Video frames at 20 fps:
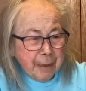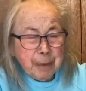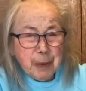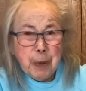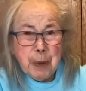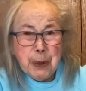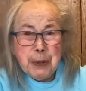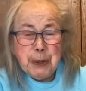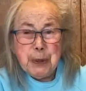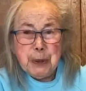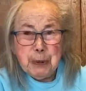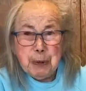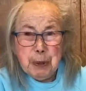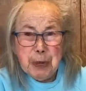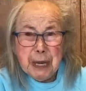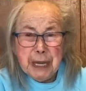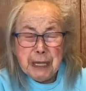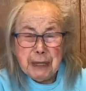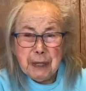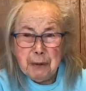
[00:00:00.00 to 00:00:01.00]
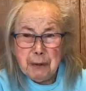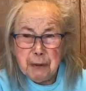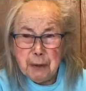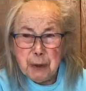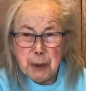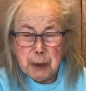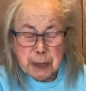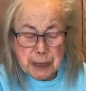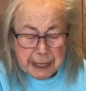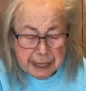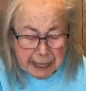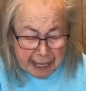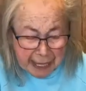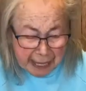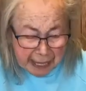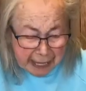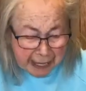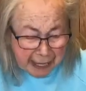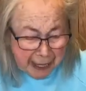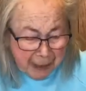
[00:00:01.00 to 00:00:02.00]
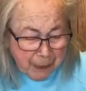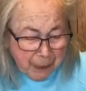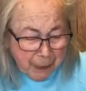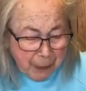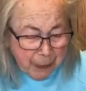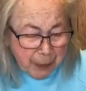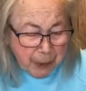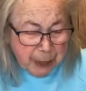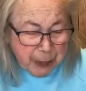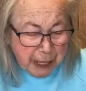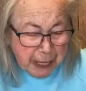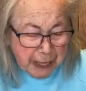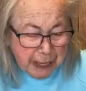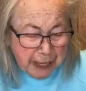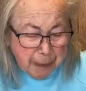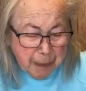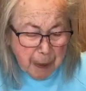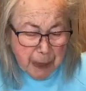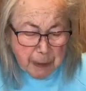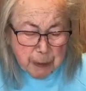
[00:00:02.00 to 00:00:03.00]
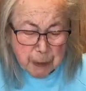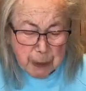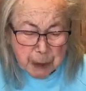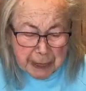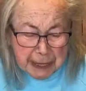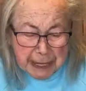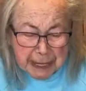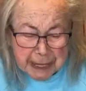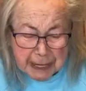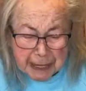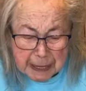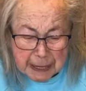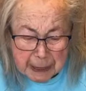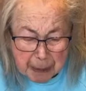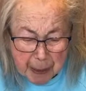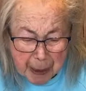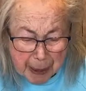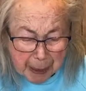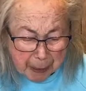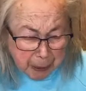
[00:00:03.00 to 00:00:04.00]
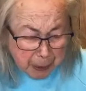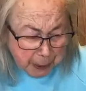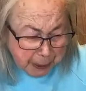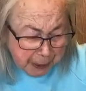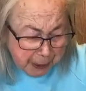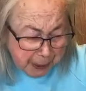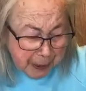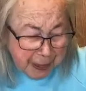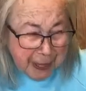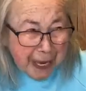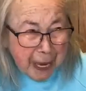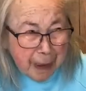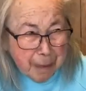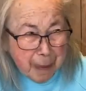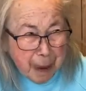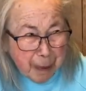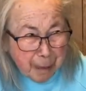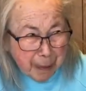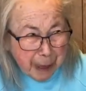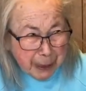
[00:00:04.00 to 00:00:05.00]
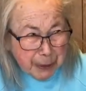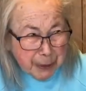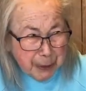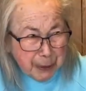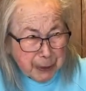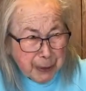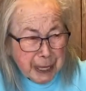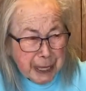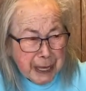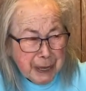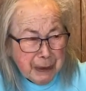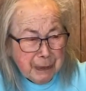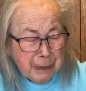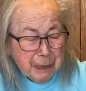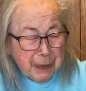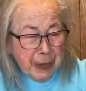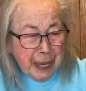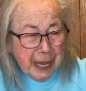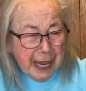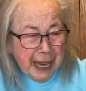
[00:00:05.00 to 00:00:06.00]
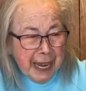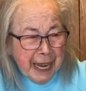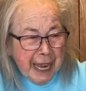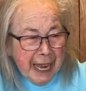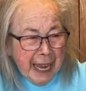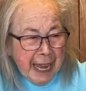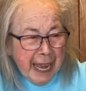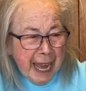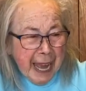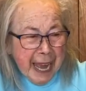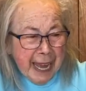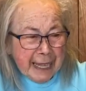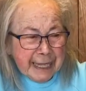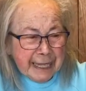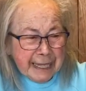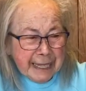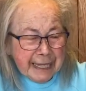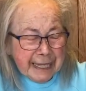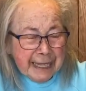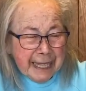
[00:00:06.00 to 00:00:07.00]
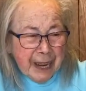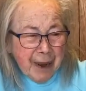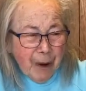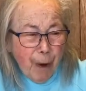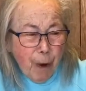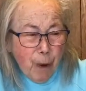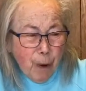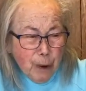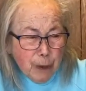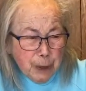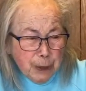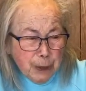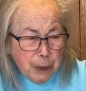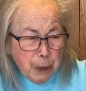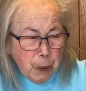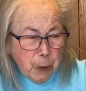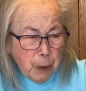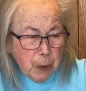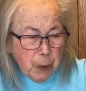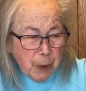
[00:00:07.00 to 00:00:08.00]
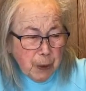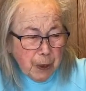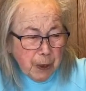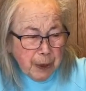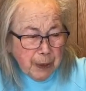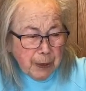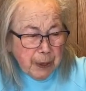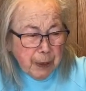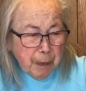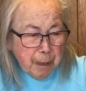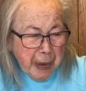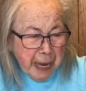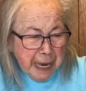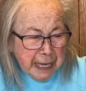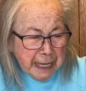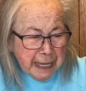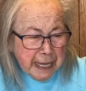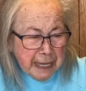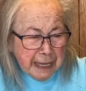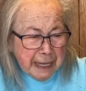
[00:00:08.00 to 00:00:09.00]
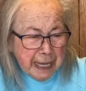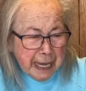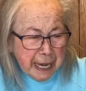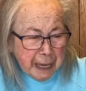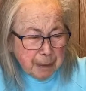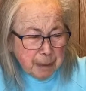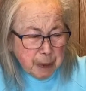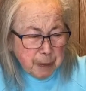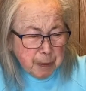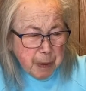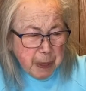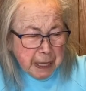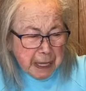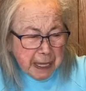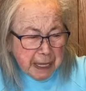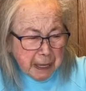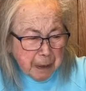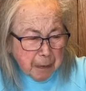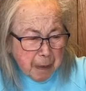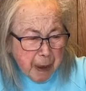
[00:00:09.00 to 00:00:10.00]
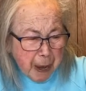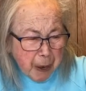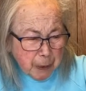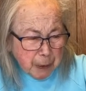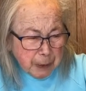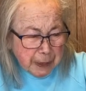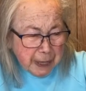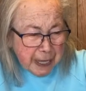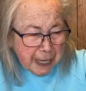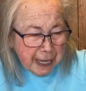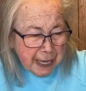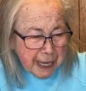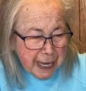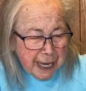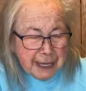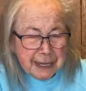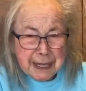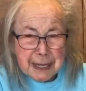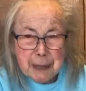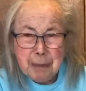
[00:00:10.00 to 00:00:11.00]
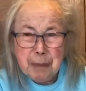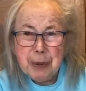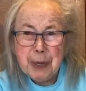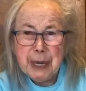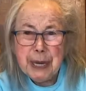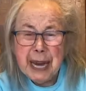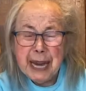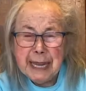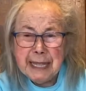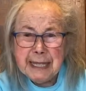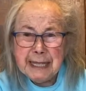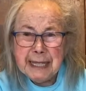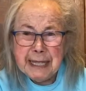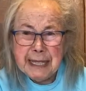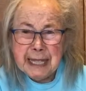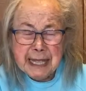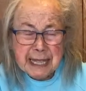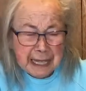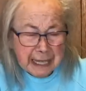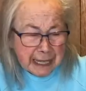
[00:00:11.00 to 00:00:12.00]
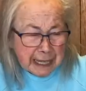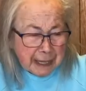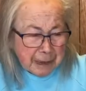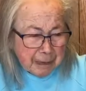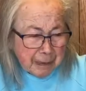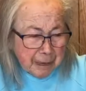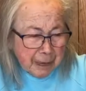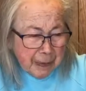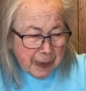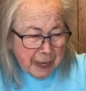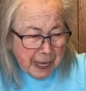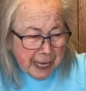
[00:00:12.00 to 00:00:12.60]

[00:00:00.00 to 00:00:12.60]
I'm going to read the first thing, which is about what this is about my tree, and also the painting that I'm speaking about is number 19,